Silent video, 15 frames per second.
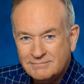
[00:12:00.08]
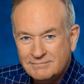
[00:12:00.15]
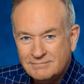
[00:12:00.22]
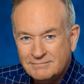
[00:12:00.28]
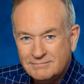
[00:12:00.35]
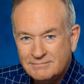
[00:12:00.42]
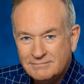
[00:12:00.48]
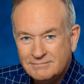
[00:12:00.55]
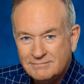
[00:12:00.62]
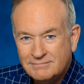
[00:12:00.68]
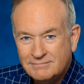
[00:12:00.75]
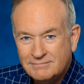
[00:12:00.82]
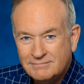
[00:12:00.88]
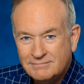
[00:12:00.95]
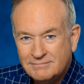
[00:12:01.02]

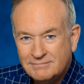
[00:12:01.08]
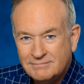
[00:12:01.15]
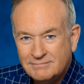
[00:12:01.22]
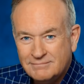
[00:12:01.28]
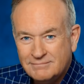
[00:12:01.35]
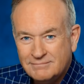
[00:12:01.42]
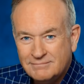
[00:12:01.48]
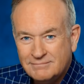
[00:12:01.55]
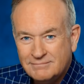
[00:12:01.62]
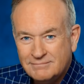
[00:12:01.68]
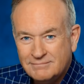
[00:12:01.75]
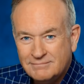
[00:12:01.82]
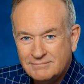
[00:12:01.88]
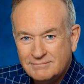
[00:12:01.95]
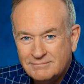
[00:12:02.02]

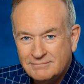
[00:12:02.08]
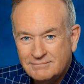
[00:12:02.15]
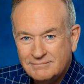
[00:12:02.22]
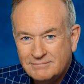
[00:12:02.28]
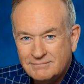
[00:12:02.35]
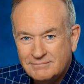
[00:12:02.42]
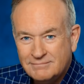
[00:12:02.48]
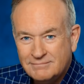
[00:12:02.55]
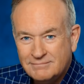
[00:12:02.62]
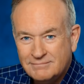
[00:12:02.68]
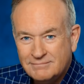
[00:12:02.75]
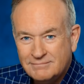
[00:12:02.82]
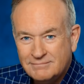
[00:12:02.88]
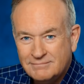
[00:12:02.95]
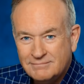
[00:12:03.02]

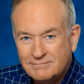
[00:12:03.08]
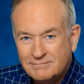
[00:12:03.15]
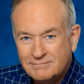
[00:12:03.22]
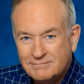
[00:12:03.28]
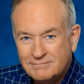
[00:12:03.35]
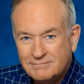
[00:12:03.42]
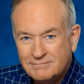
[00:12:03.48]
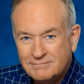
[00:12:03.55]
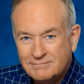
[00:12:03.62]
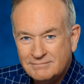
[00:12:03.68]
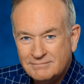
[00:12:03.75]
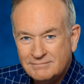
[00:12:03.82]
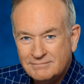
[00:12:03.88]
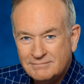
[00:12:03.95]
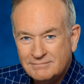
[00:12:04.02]

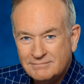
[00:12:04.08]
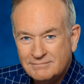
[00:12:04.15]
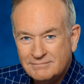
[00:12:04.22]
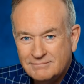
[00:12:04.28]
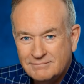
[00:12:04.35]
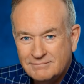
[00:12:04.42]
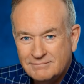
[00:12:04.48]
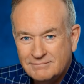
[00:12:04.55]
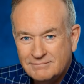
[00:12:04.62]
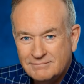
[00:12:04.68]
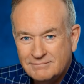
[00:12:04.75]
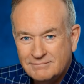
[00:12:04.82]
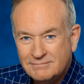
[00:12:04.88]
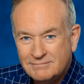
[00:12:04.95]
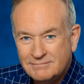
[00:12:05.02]

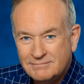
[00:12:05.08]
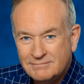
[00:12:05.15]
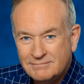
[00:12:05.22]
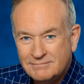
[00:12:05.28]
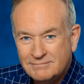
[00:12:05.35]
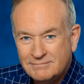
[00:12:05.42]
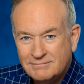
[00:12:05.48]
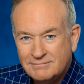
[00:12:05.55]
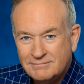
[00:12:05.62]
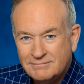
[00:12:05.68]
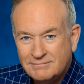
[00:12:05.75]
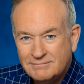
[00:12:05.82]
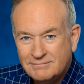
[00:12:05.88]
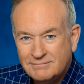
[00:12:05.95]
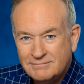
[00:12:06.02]

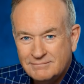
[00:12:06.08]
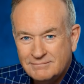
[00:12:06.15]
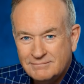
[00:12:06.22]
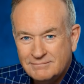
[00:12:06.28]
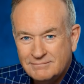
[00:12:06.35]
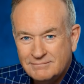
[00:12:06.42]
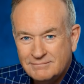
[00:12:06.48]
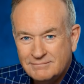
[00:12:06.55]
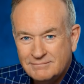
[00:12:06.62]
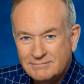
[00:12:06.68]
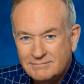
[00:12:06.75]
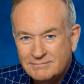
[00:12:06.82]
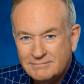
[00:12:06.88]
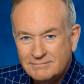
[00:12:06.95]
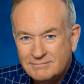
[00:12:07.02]

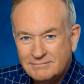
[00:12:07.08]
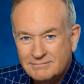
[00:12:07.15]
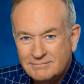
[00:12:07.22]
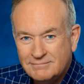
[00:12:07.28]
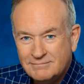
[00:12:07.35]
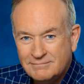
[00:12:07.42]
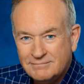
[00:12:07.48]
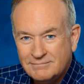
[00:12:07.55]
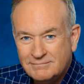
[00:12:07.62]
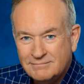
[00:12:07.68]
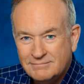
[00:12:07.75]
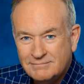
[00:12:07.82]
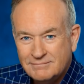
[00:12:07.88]
(no lip movement)